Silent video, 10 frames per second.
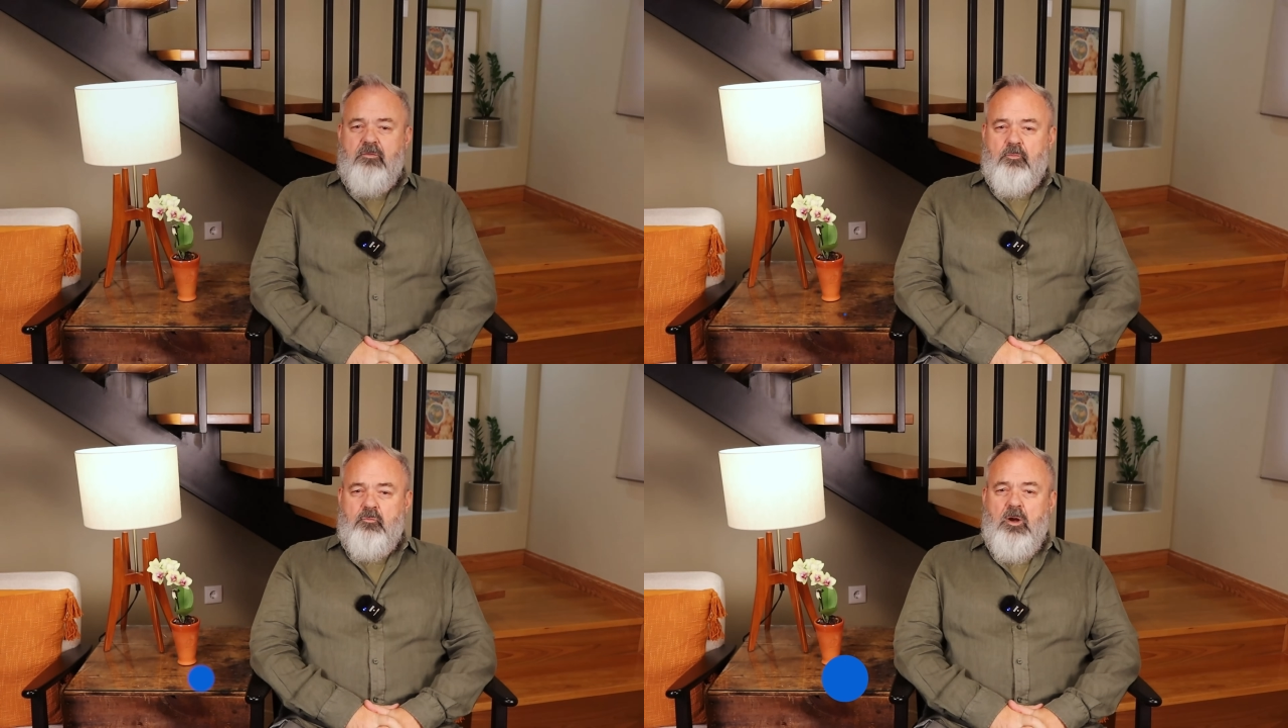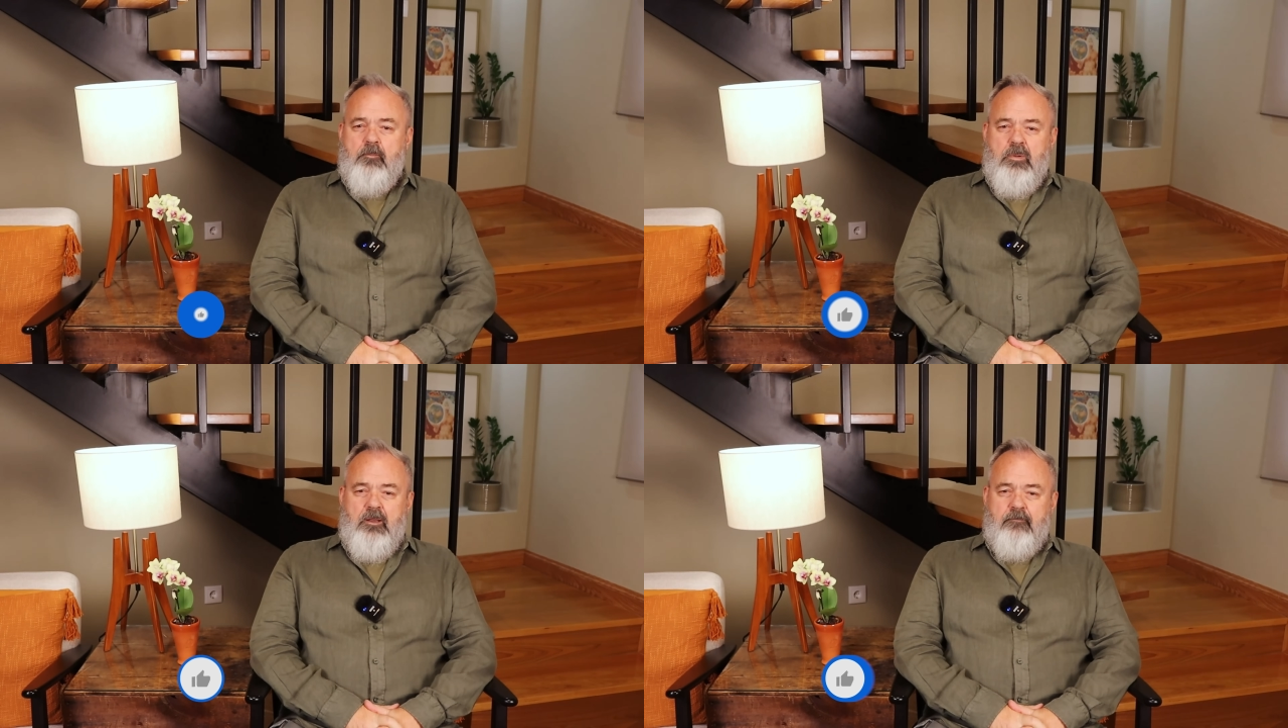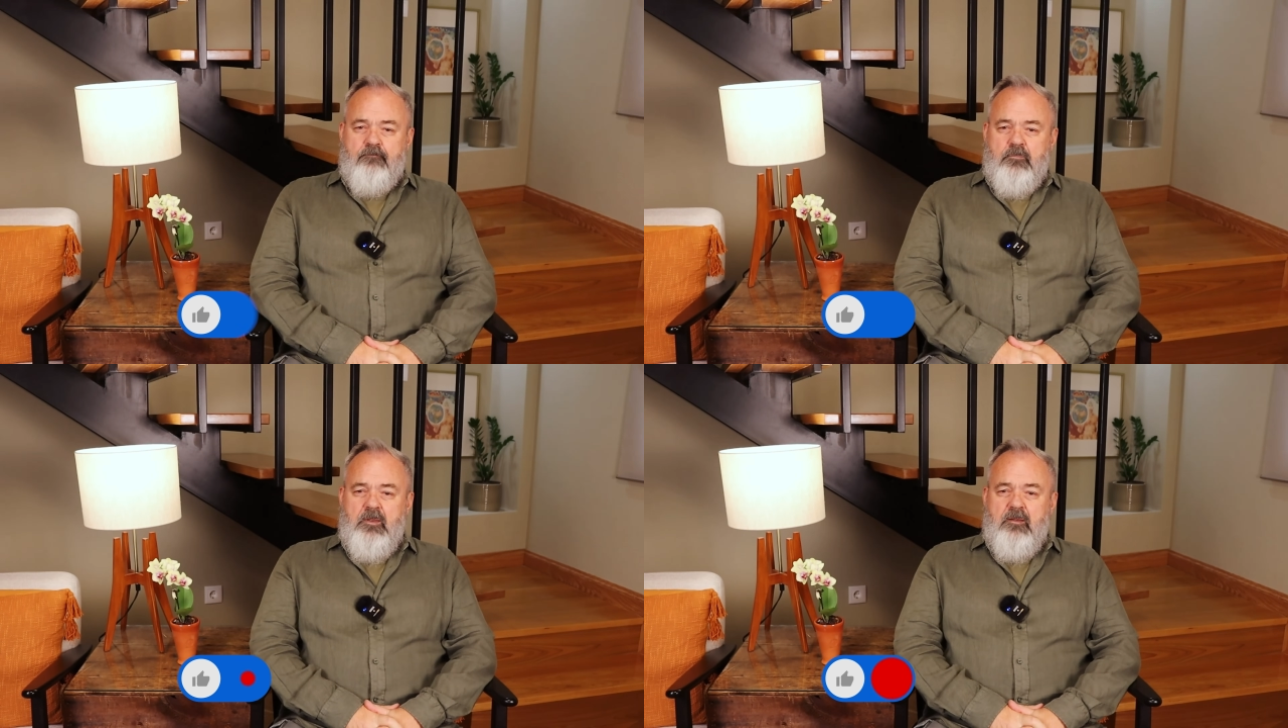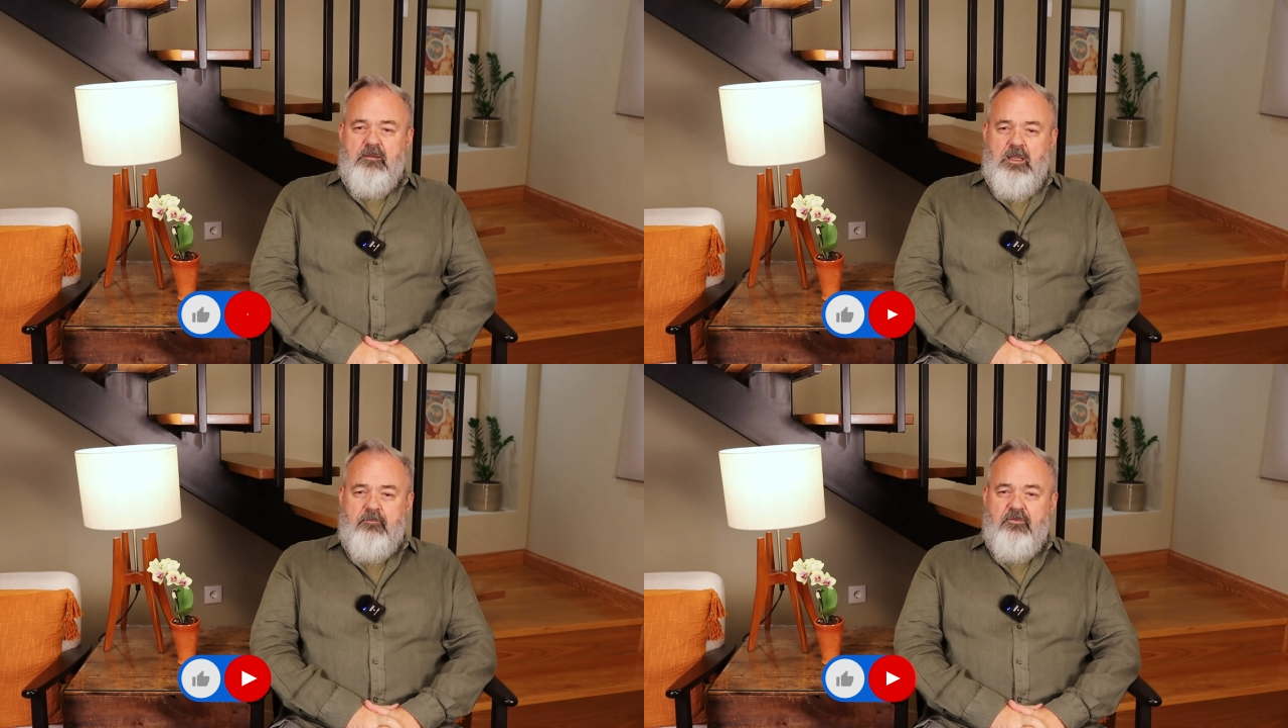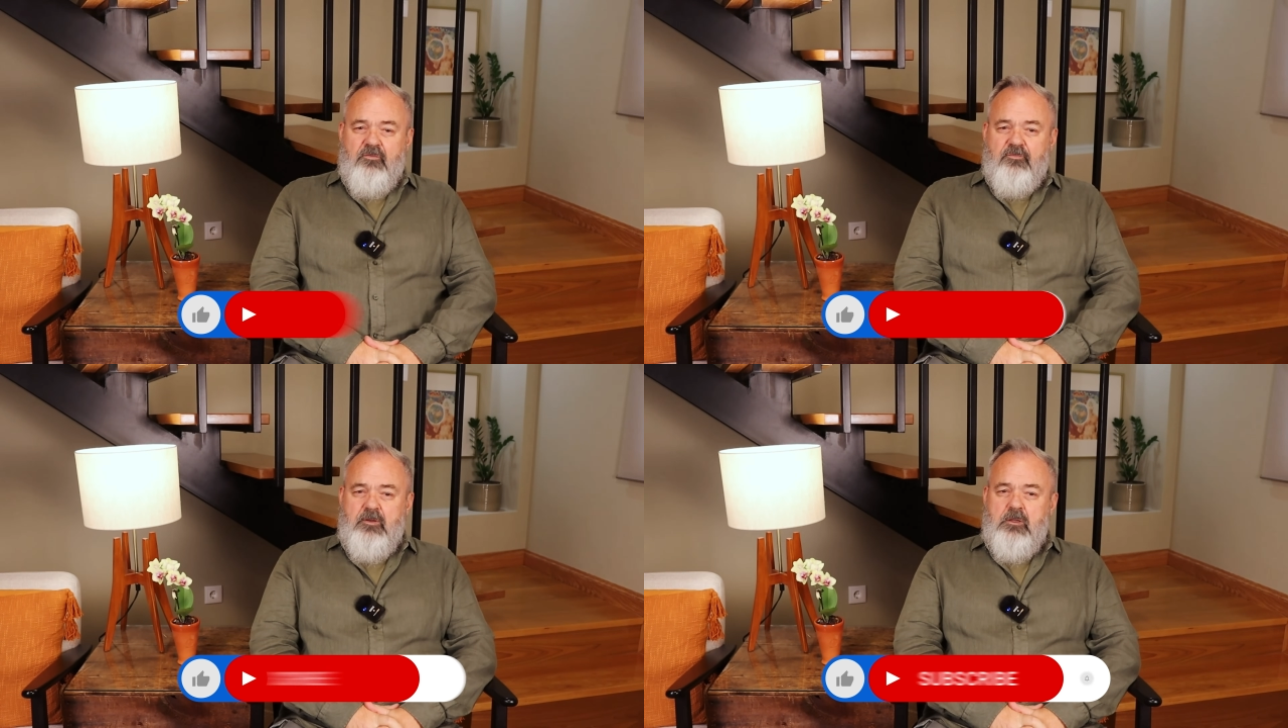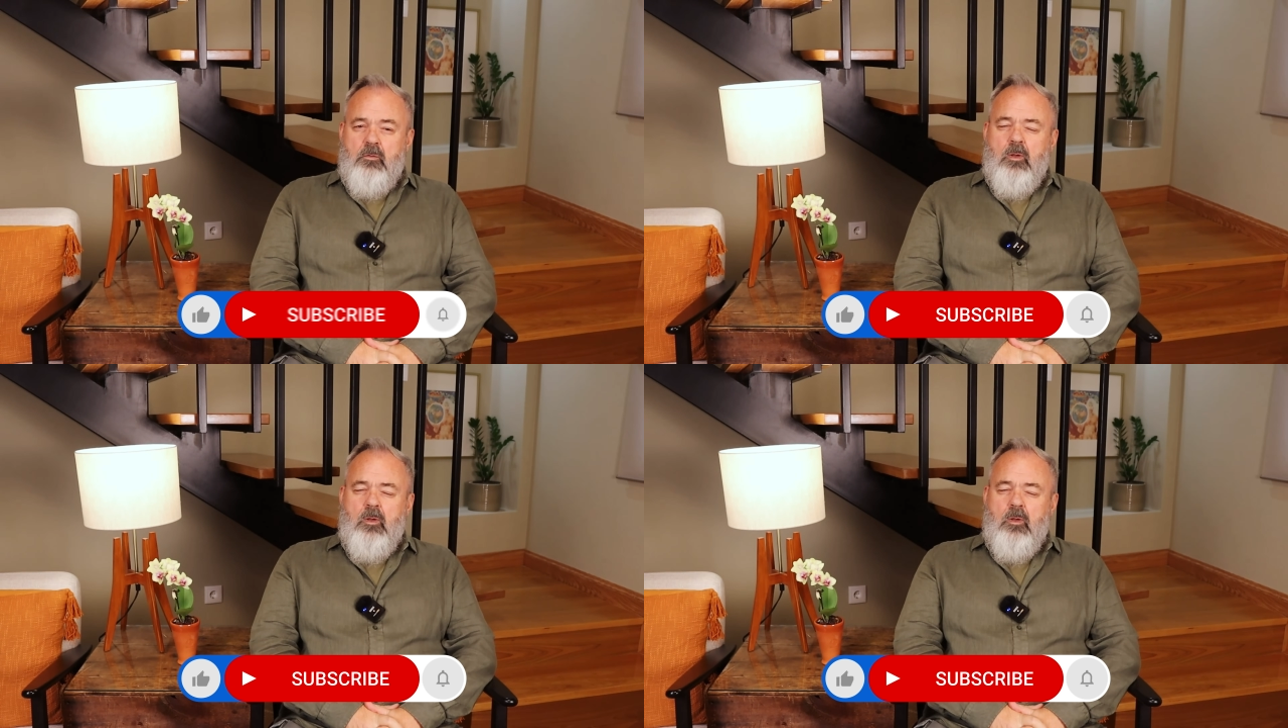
subscribe button, give this video